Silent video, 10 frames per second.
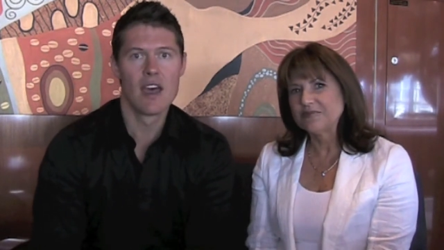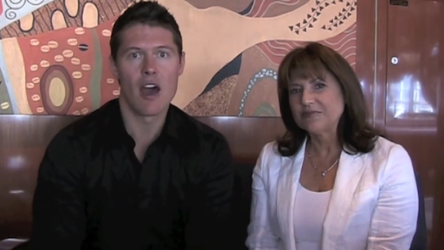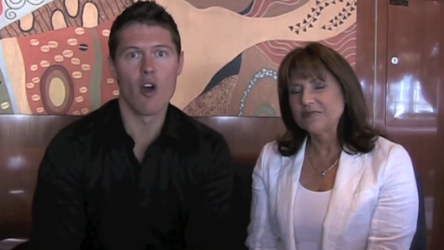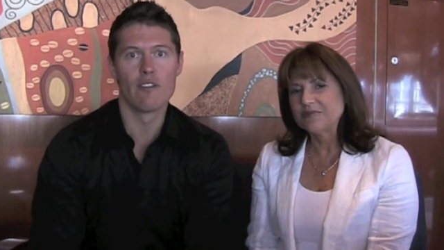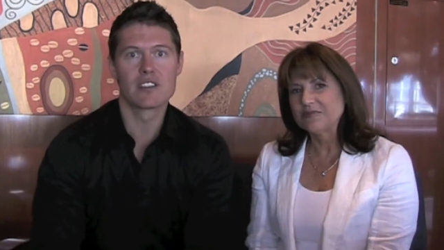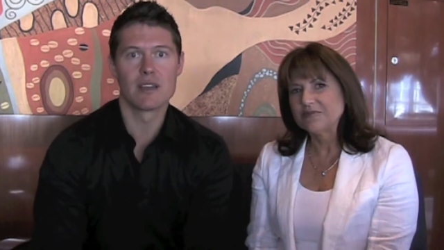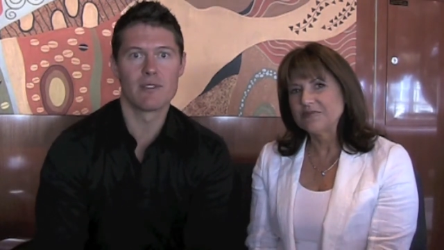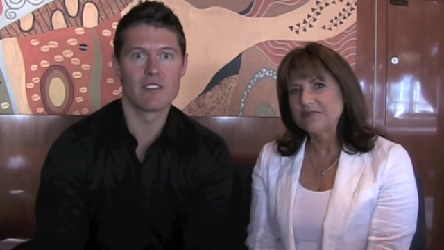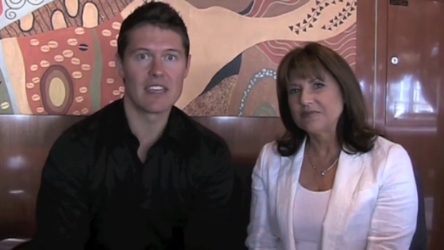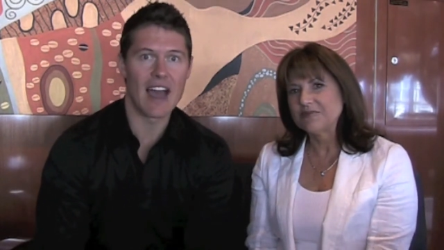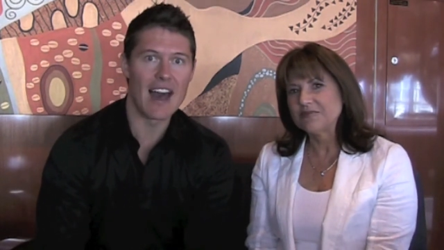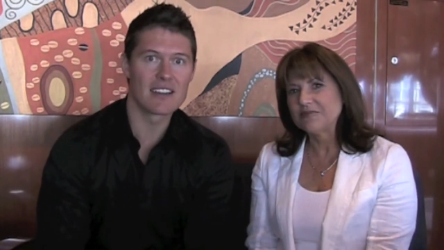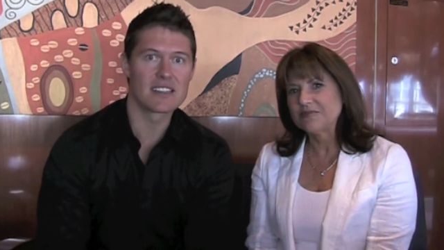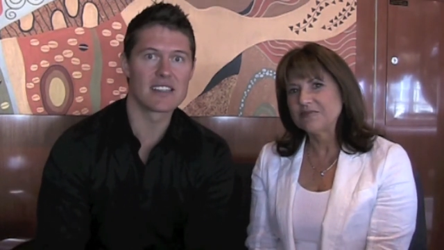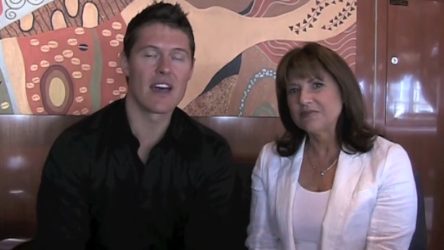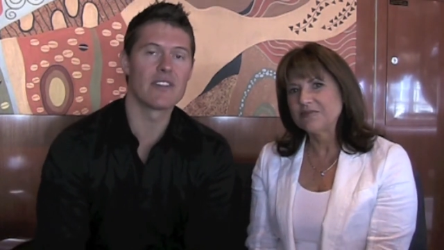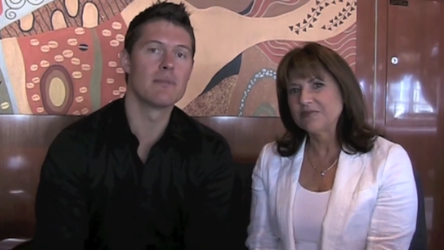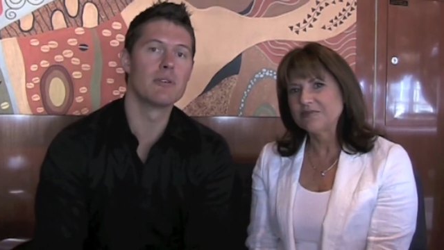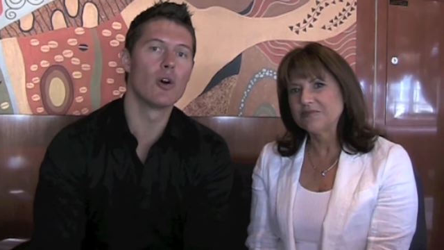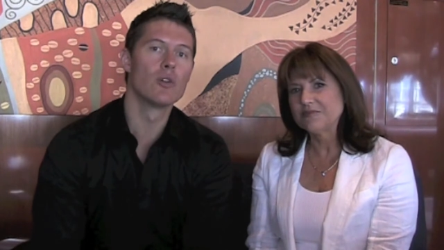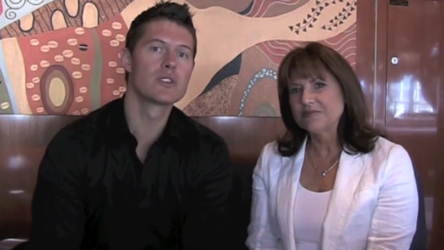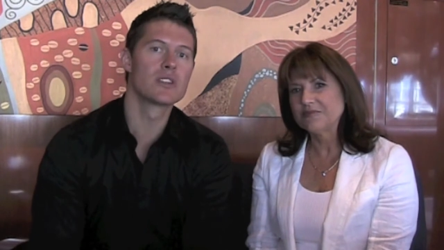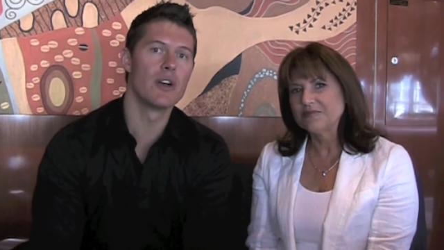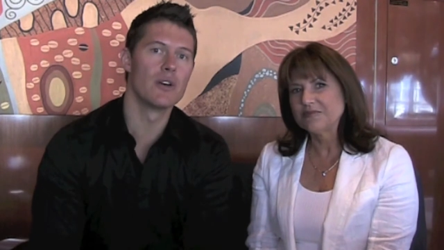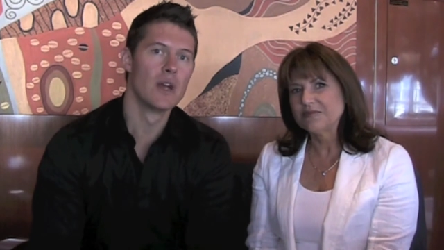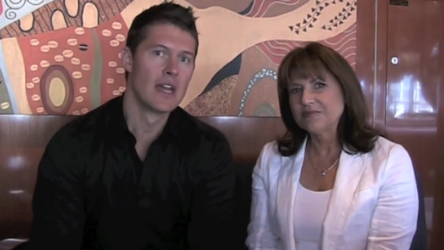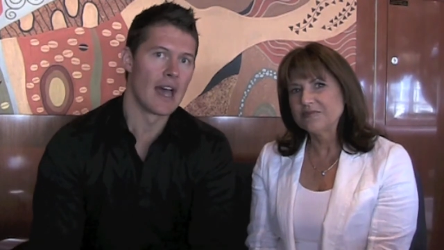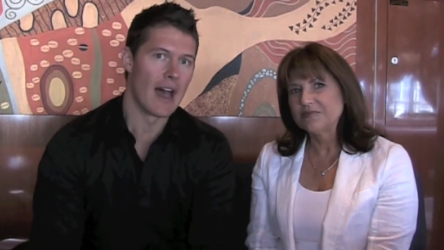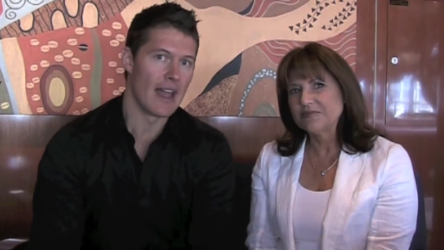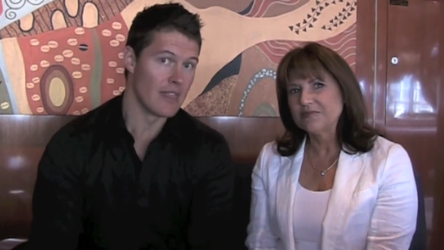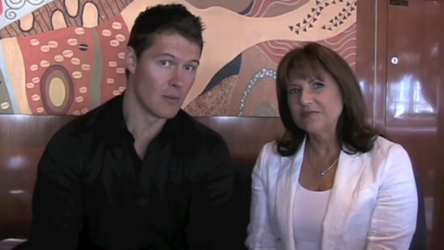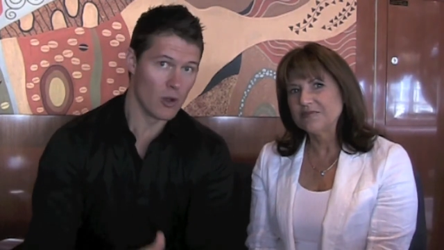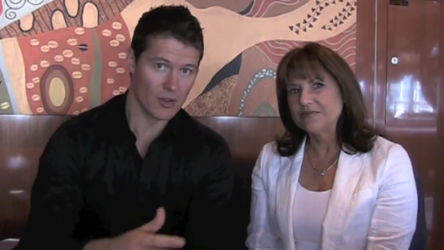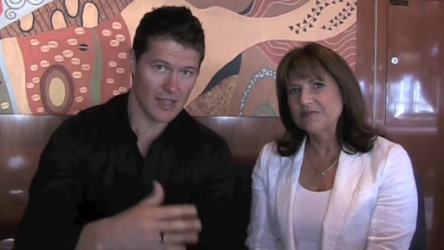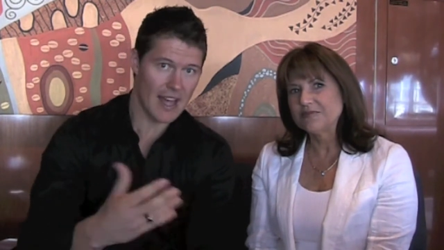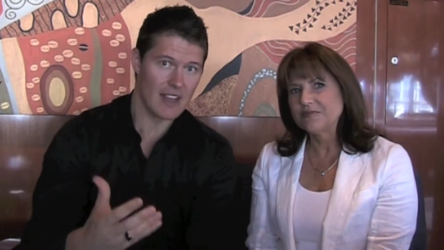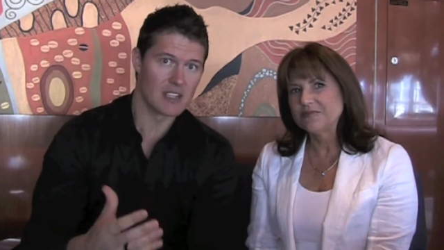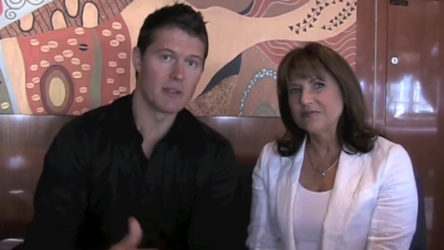Speaker 1: of some of the artists out there, but also uh, in the world at large.